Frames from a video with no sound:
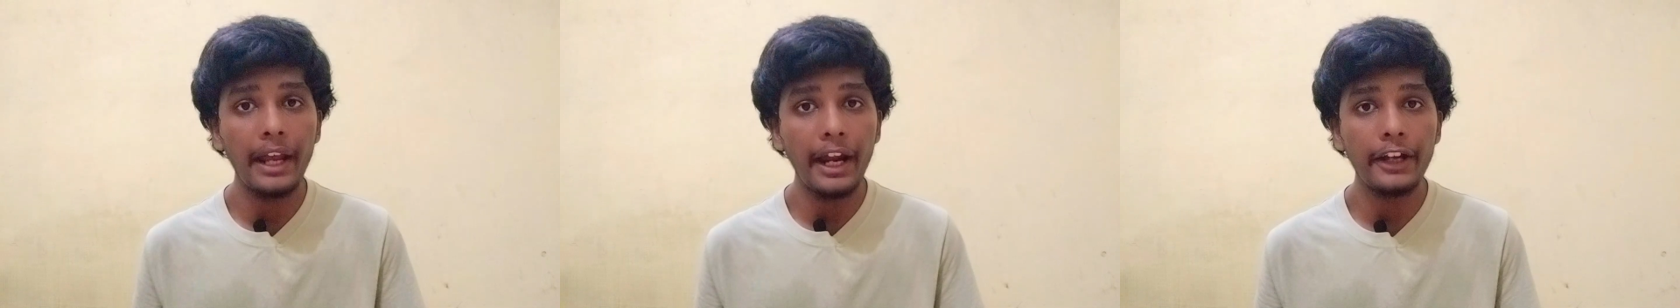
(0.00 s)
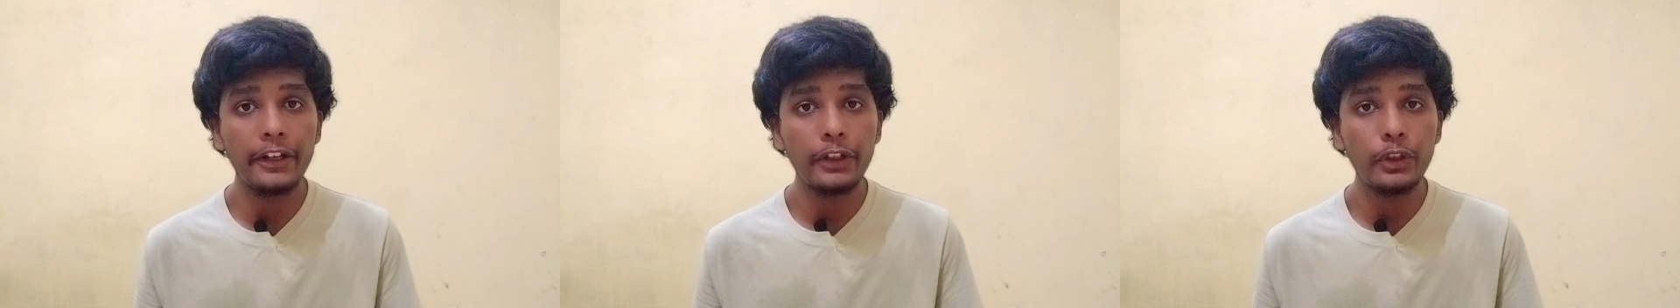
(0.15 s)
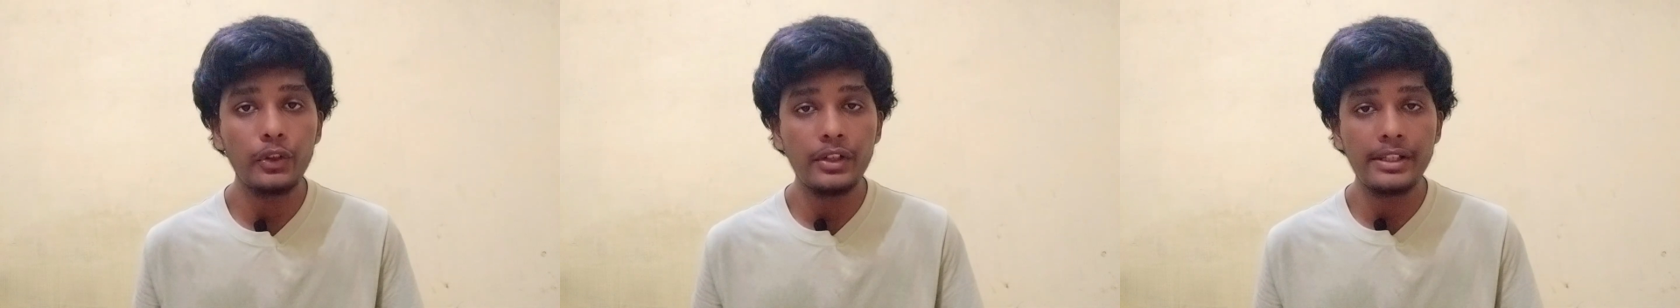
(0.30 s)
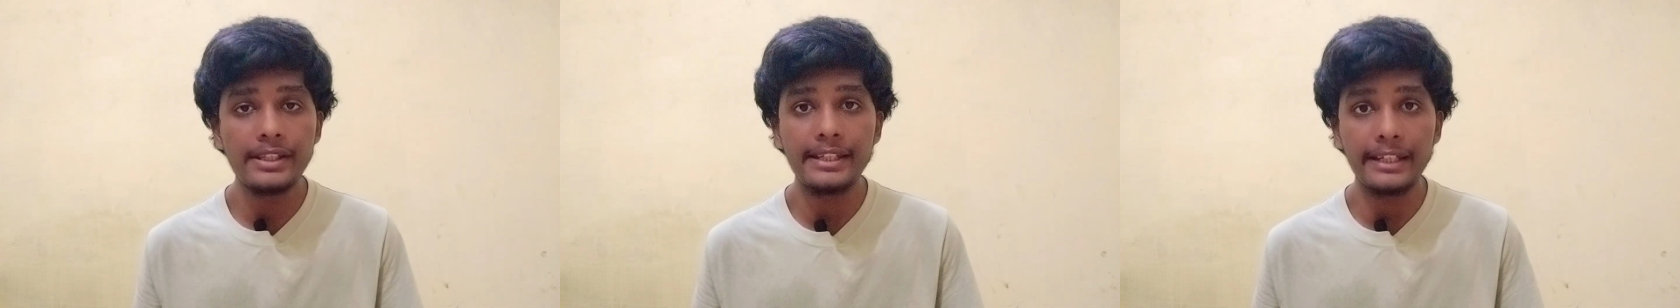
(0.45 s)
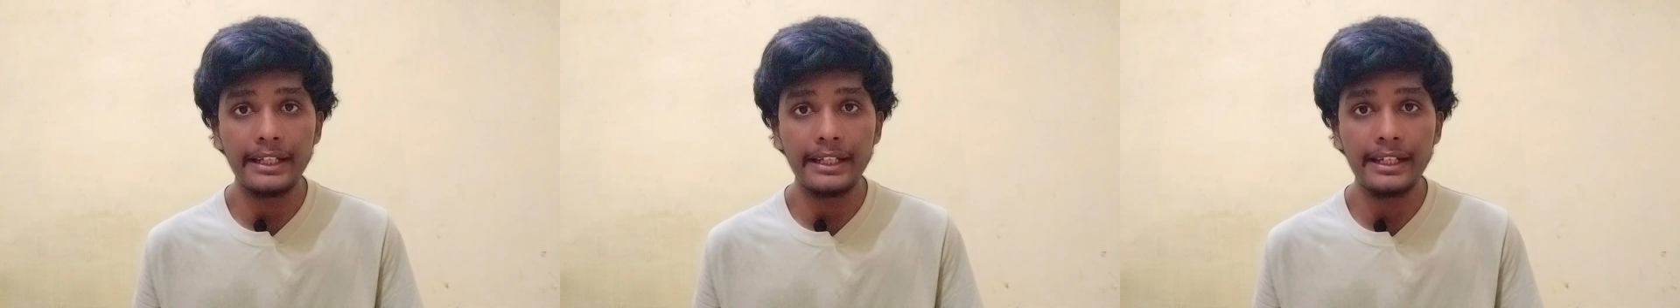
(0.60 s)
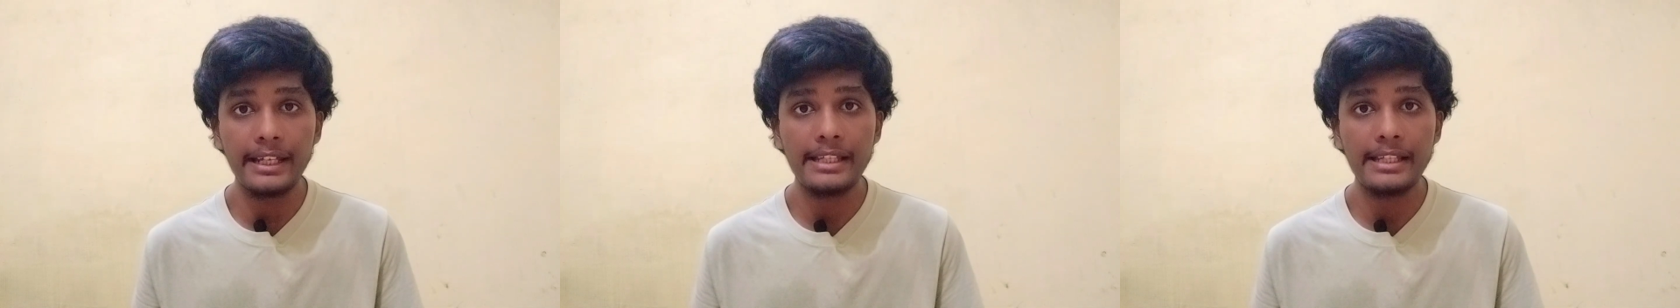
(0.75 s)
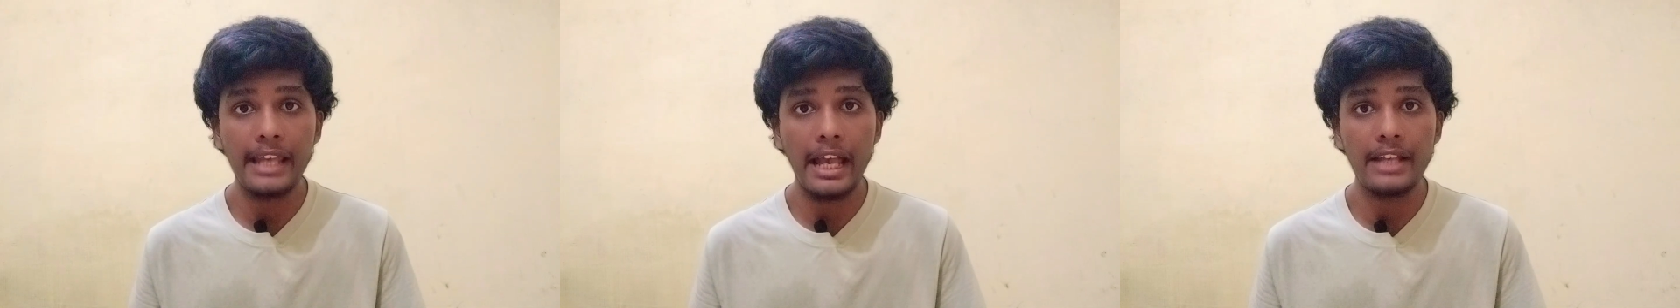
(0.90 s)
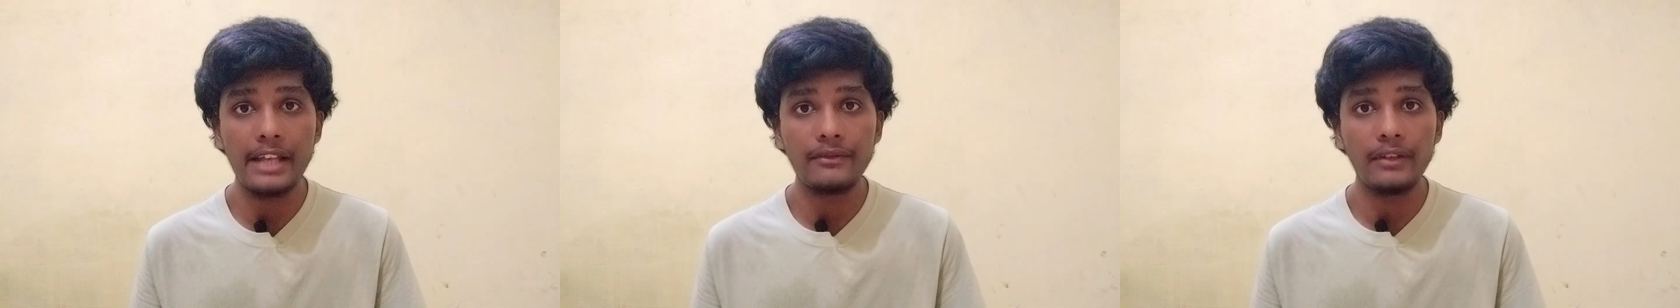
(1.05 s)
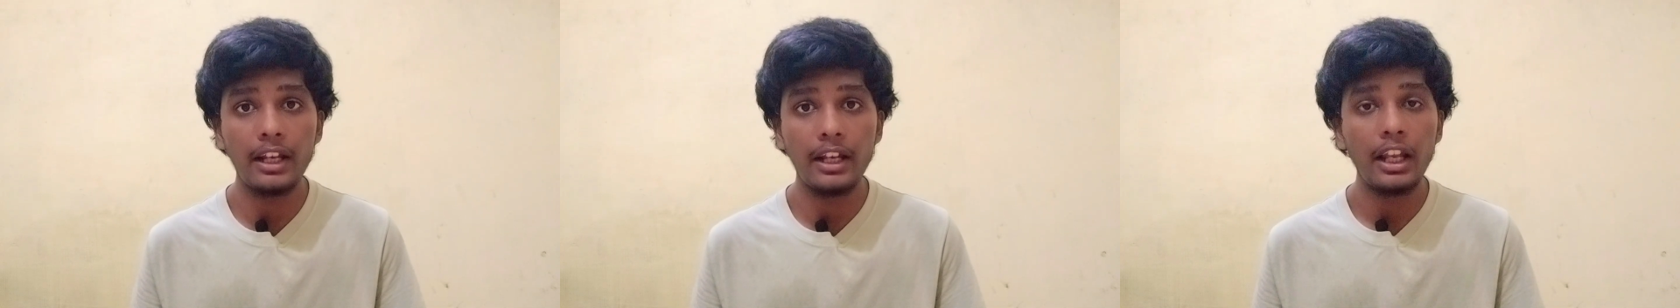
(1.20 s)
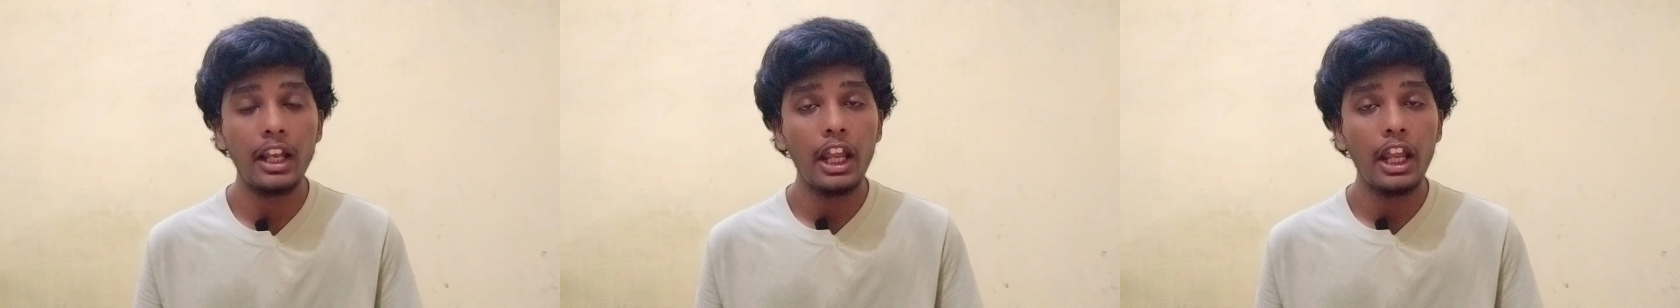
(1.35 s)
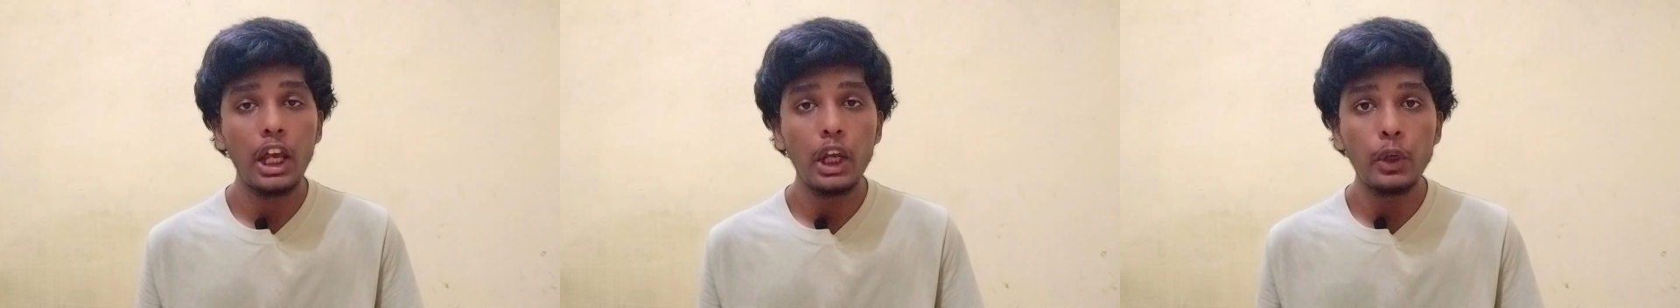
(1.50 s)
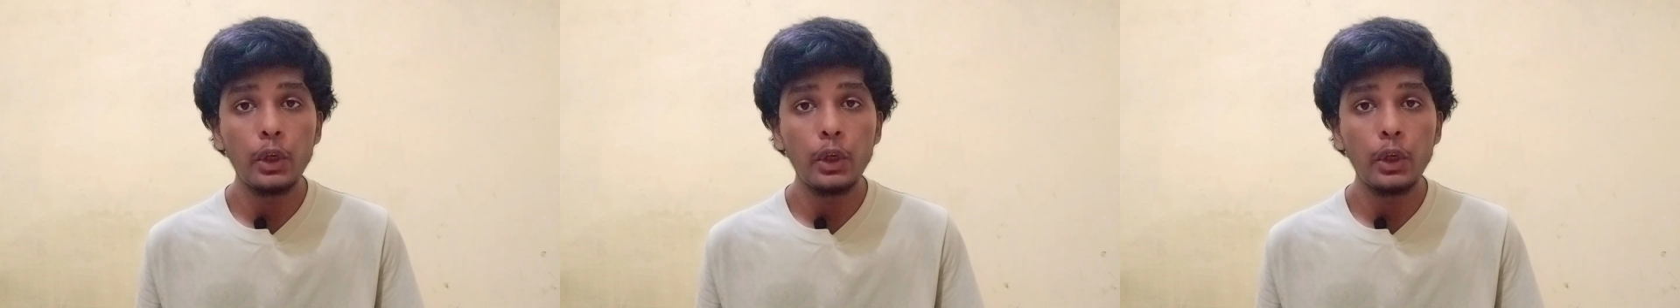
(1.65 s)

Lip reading: and your seniors as well.